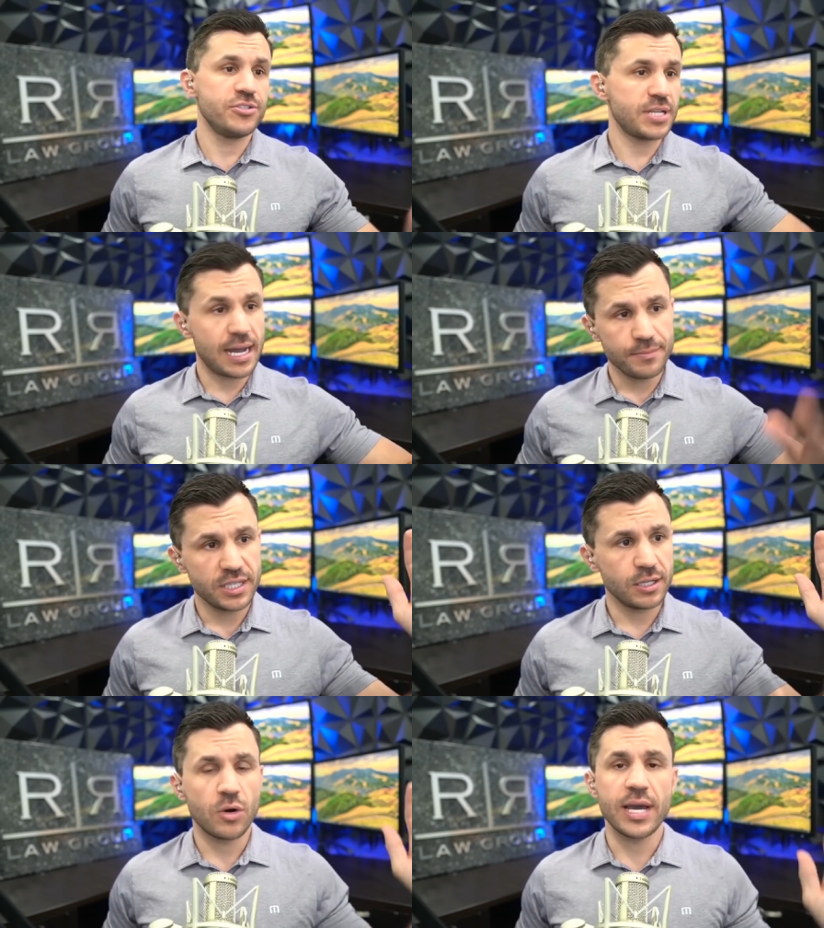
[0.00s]
I'm
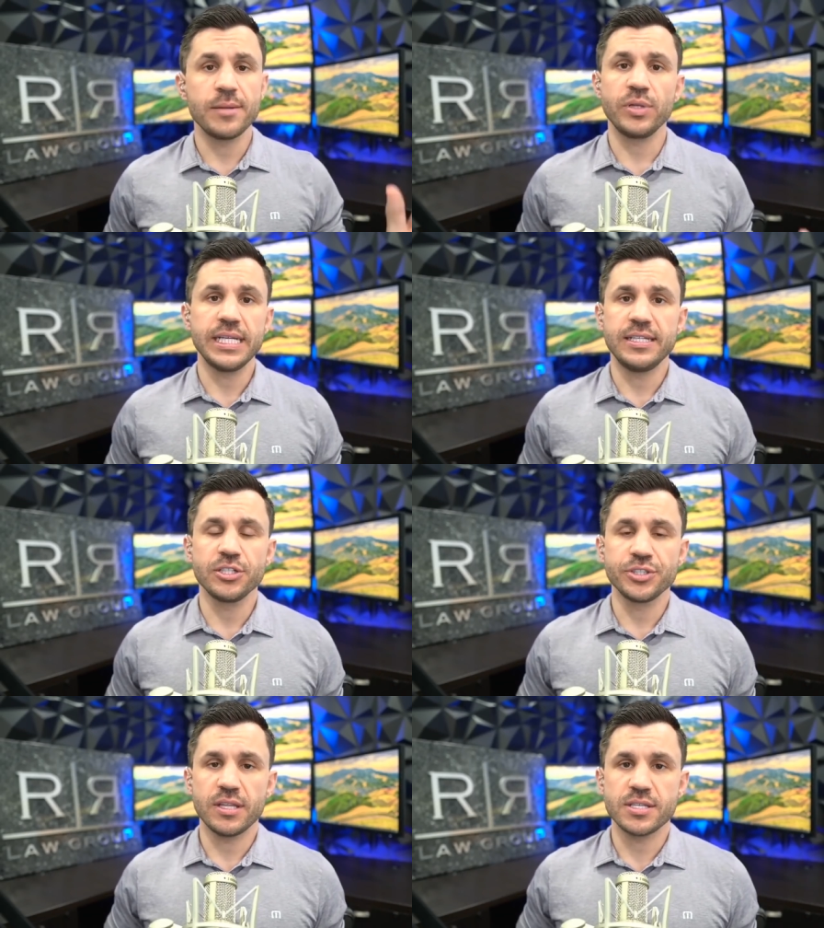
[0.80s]
going to go ahead and plead
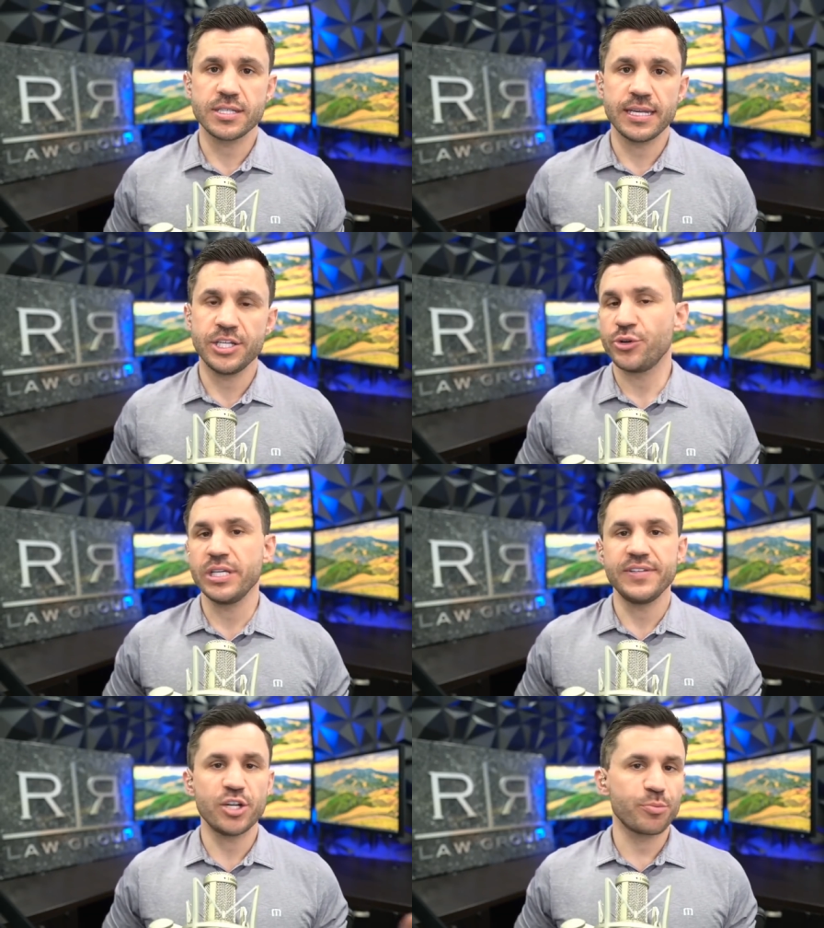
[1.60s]
guilty to this thing. You don't
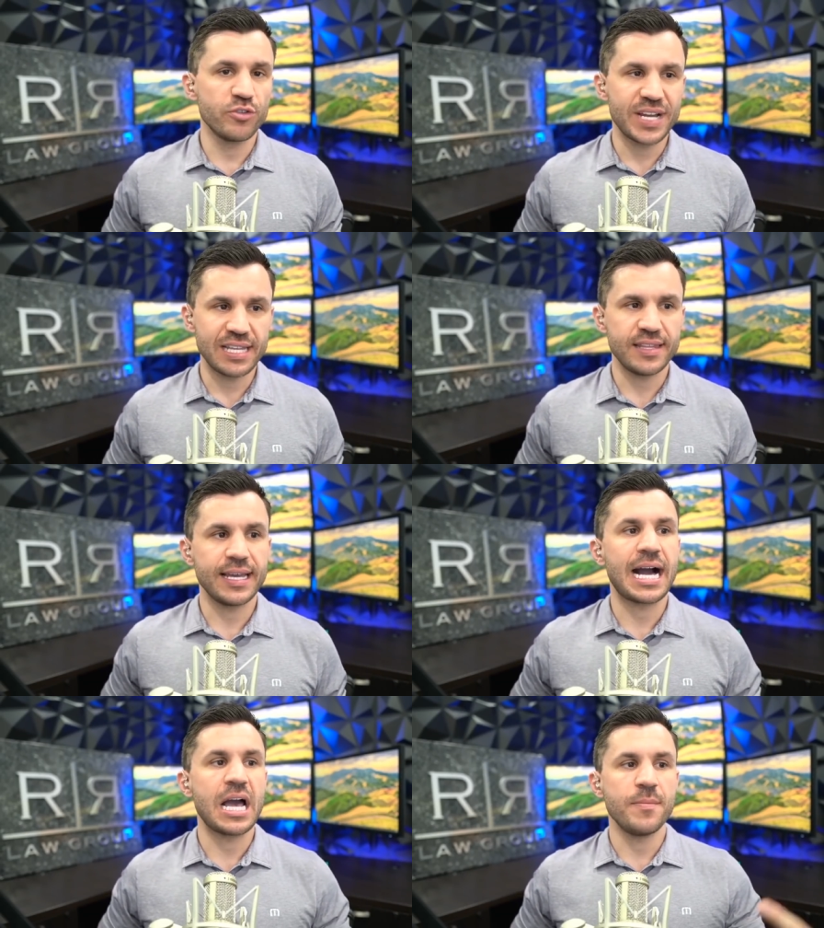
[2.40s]
even need to prove
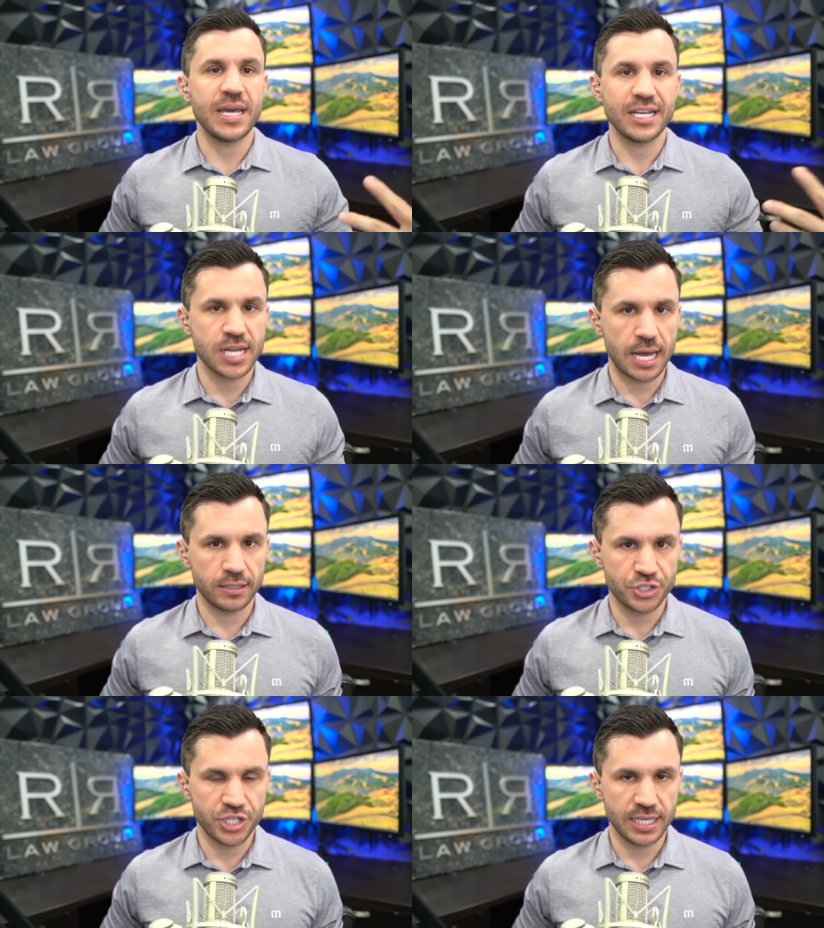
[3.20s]
anything. I'm
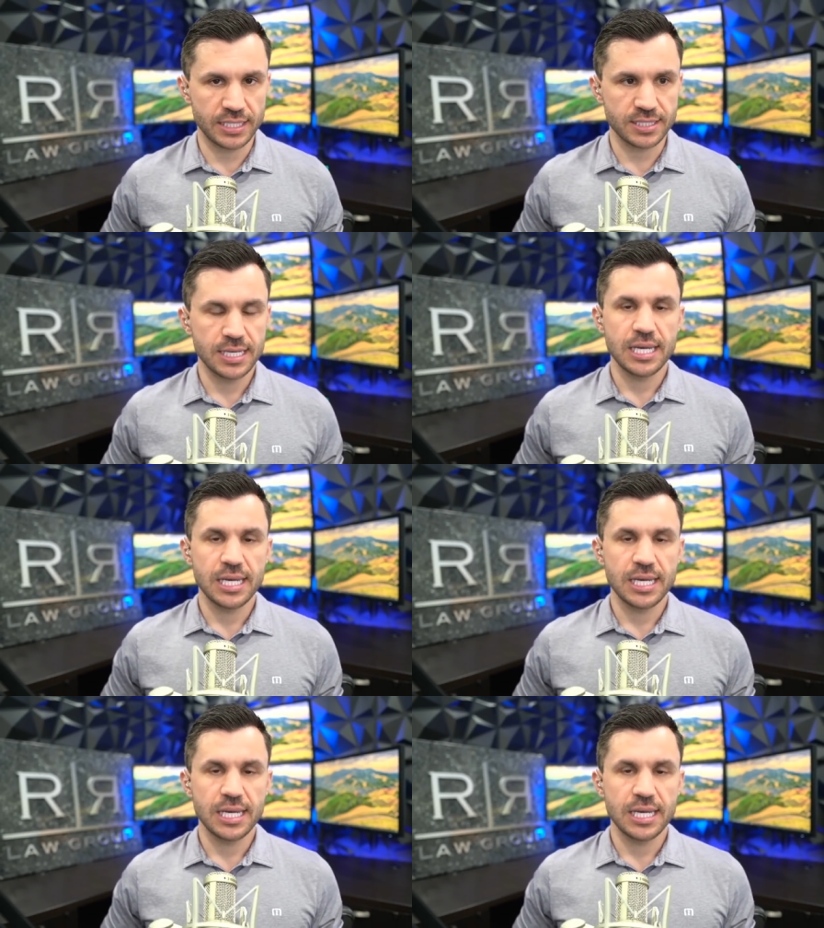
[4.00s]
acknowledging it.